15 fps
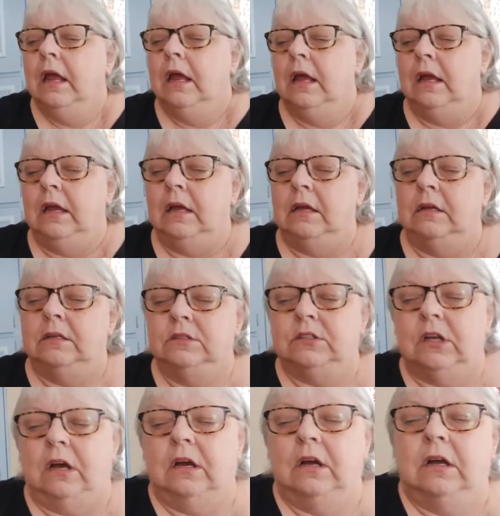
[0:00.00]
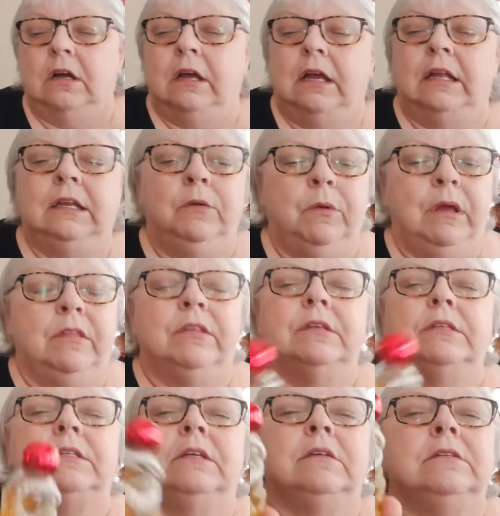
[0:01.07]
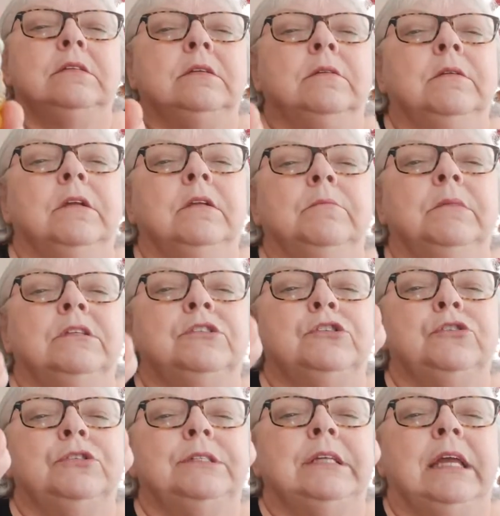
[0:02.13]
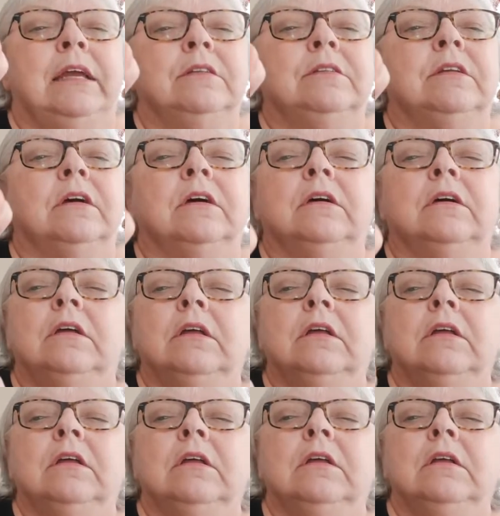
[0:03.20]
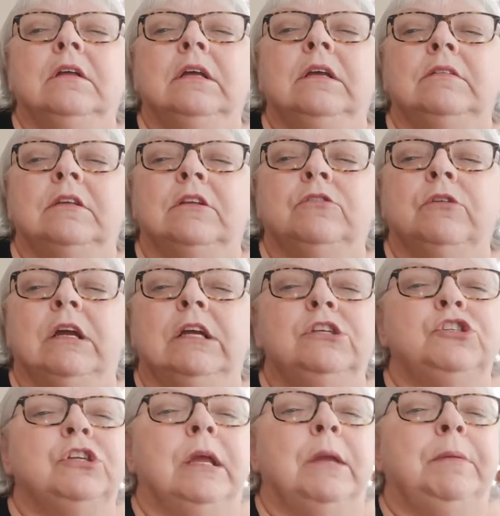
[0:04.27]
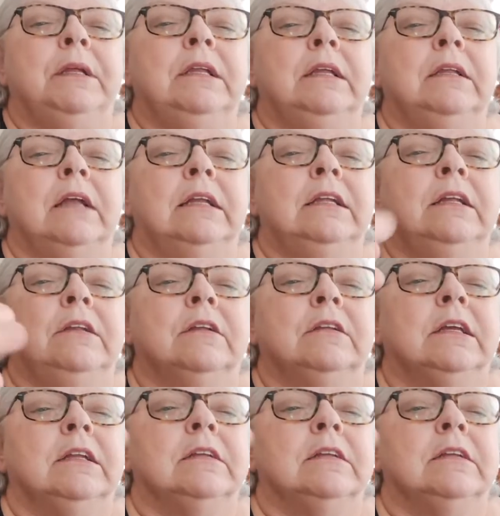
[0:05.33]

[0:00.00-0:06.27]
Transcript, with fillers: And uh, anyway, this is Mr. Santa. He's in great shape. He, I need to get